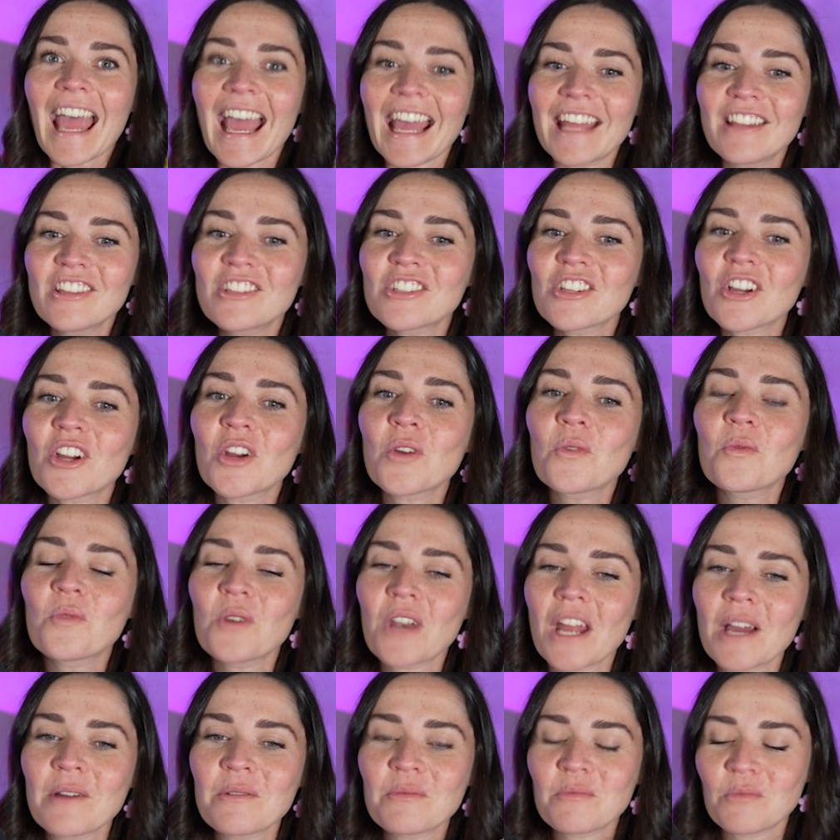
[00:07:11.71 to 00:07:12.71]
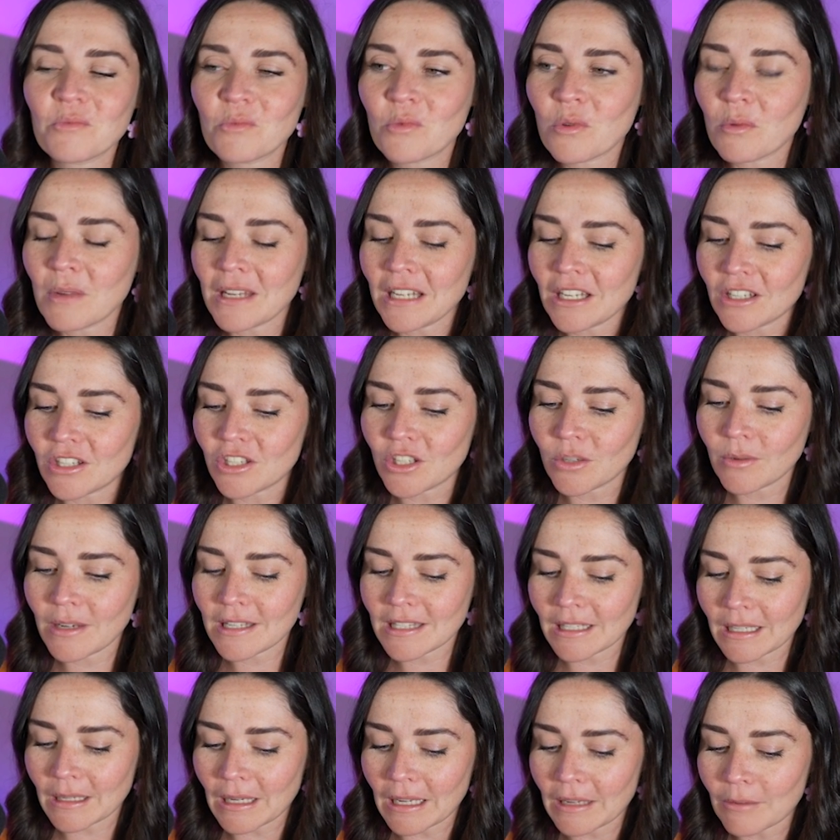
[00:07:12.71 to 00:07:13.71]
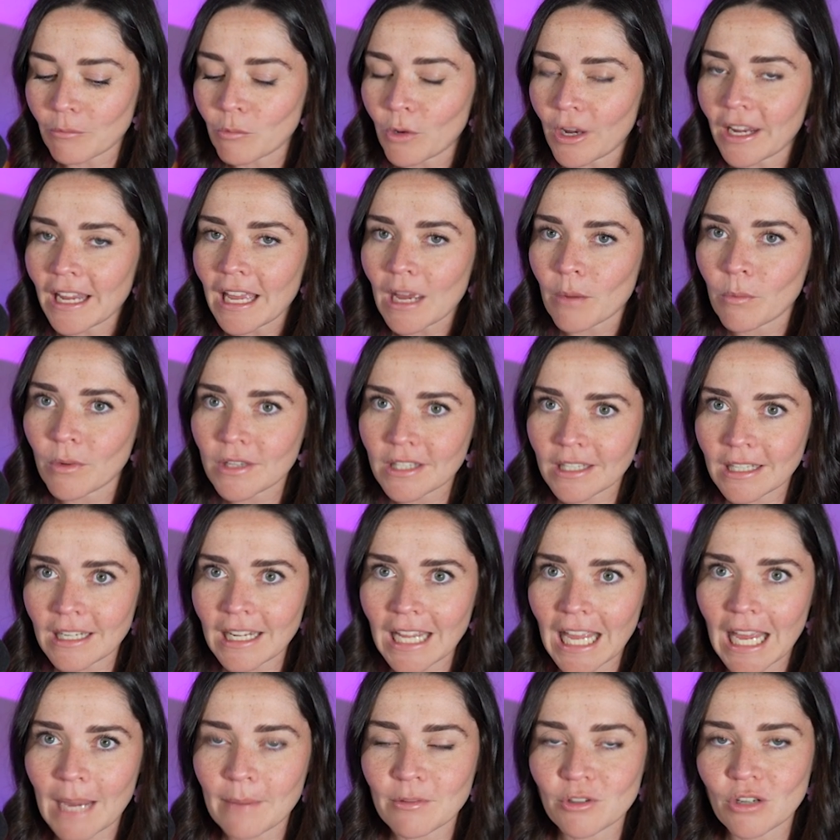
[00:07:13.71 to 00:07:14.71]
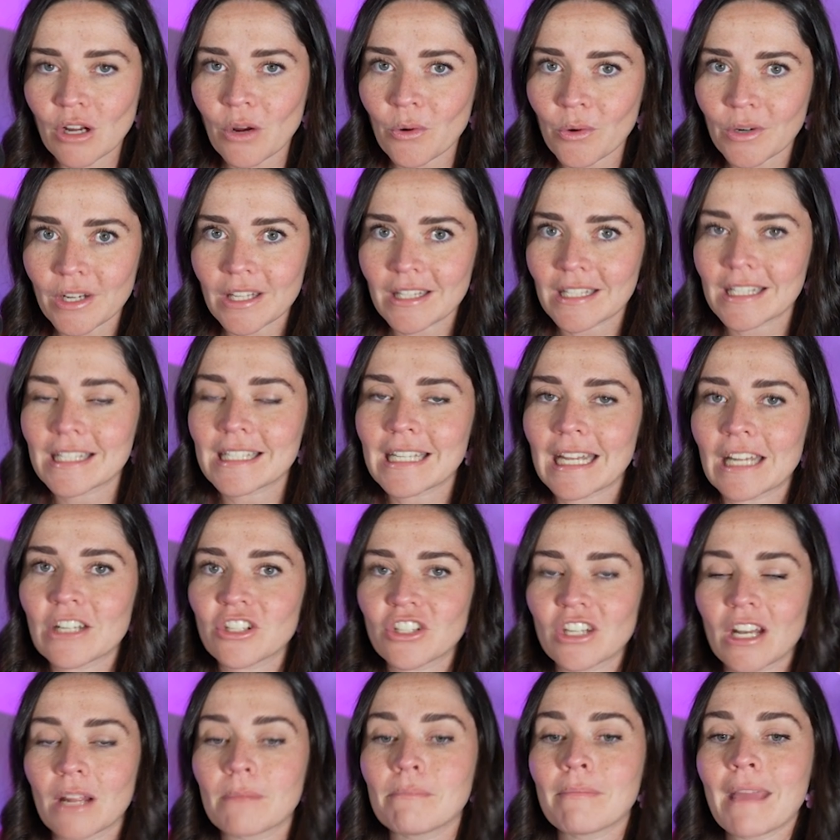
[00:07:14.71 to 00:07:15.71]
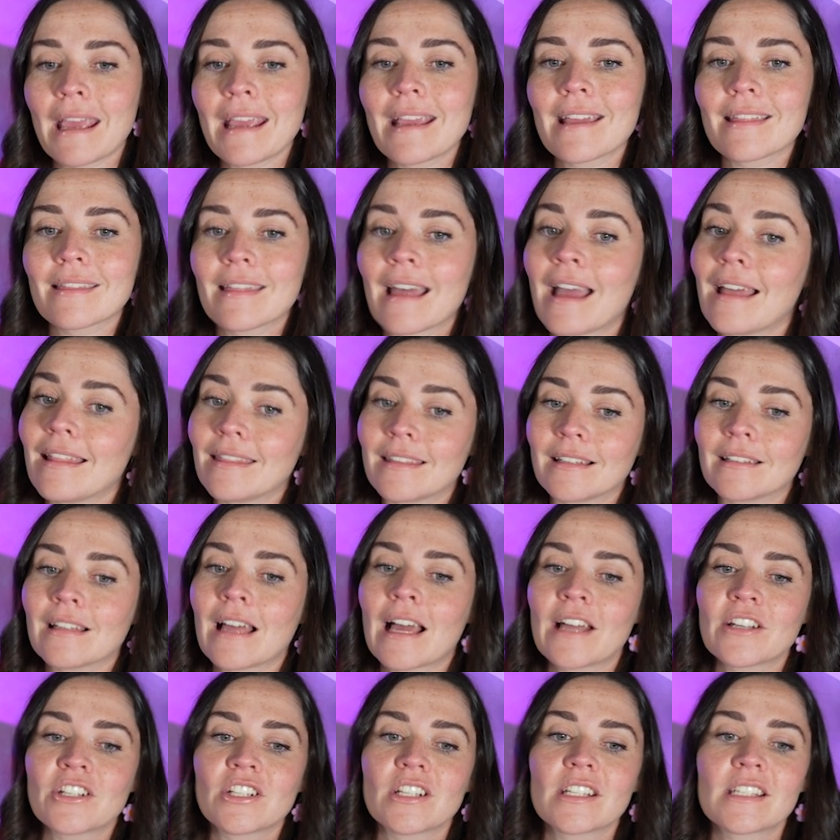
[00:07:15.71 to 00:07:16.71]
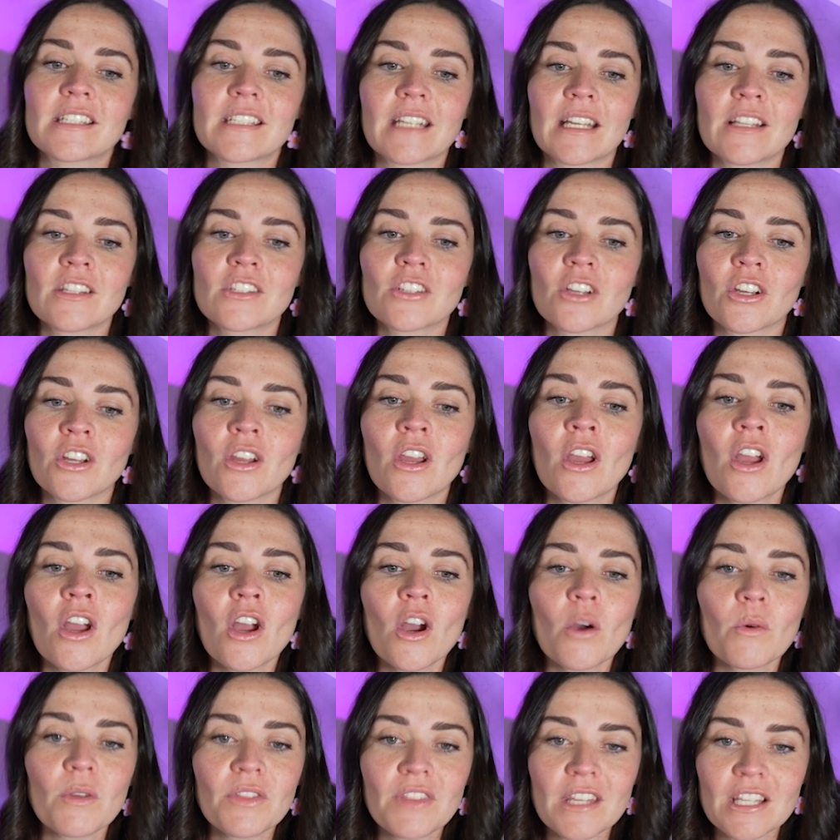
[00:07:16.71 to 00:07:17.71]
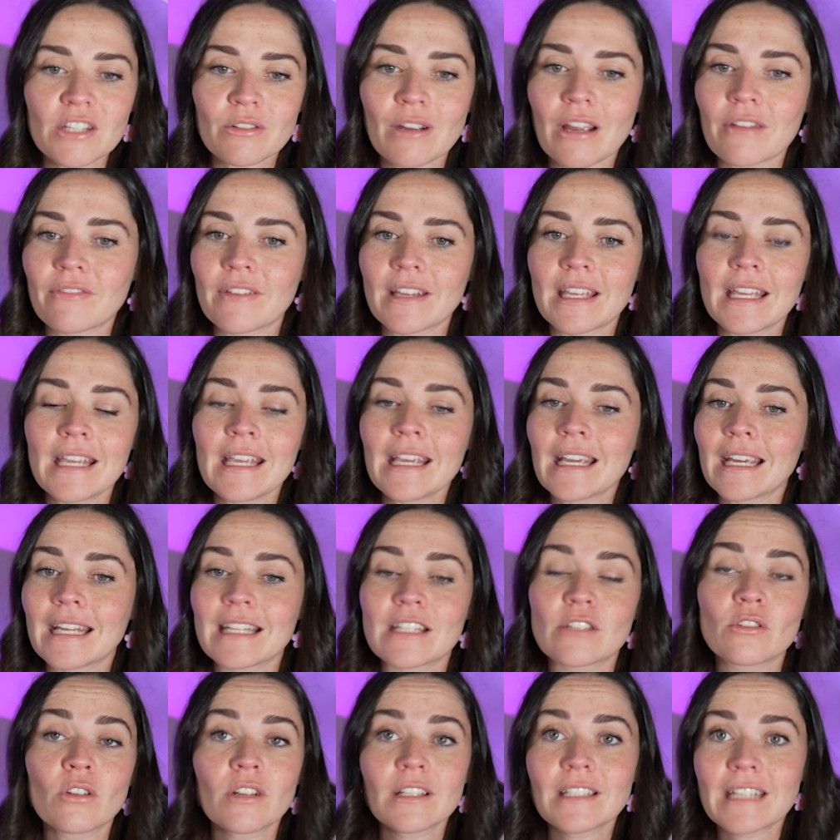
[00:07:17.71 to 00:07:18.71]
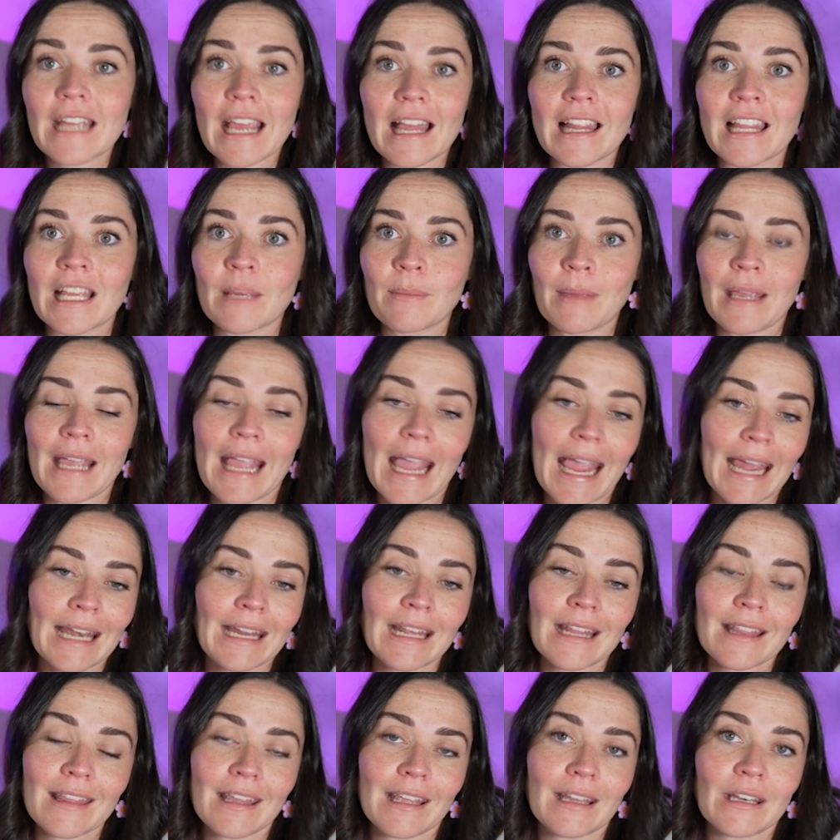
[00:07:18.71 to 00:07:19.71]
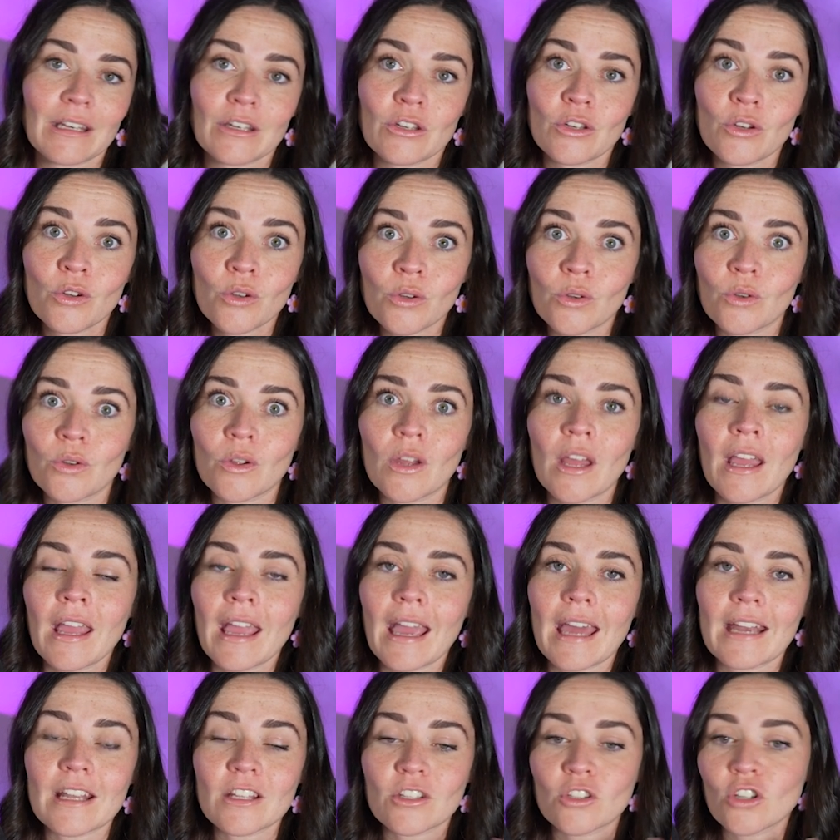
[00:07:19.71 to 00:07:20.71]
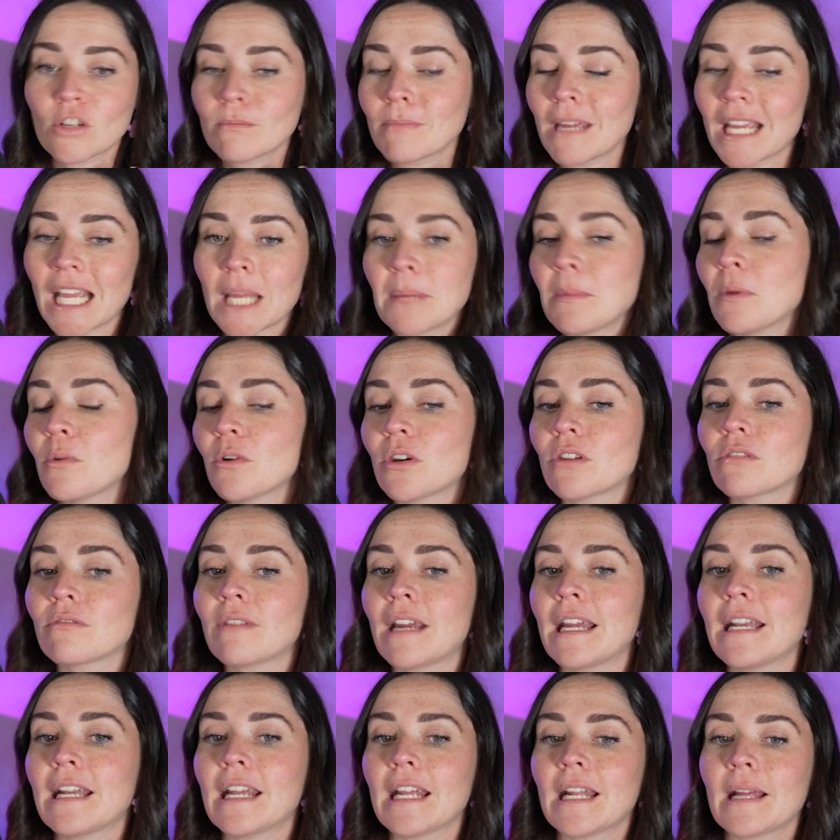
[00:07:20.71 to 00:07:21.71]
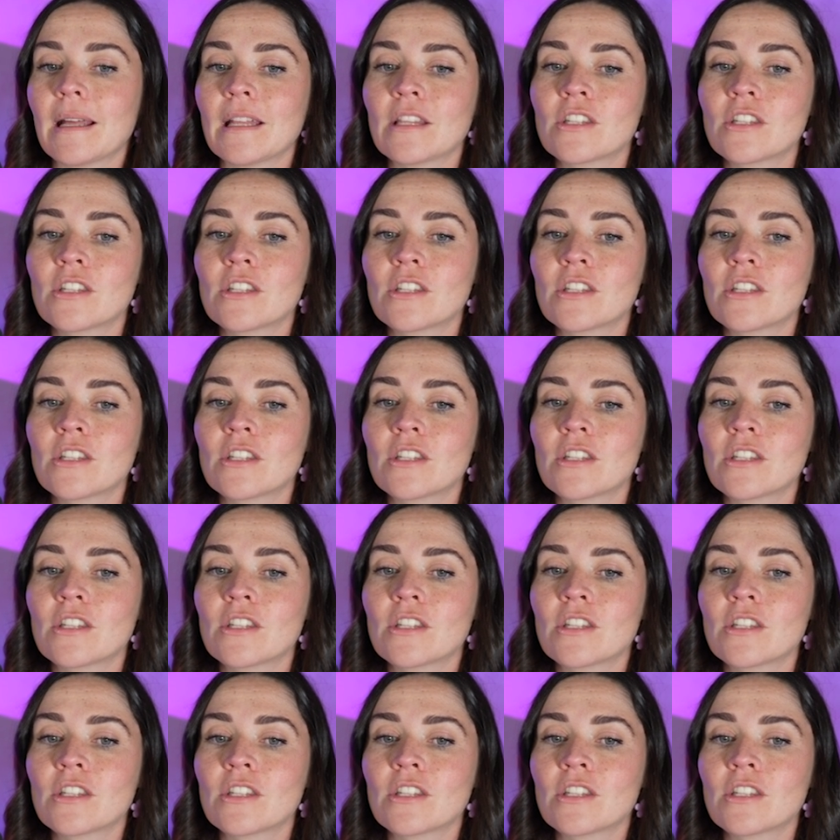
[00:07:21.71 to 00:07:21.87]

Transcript: And so what we need to do is work out what's going to capture our audience's attention and make that the largest. And so with this graphic here, it's not telling me anything new and it's not making me want to read it.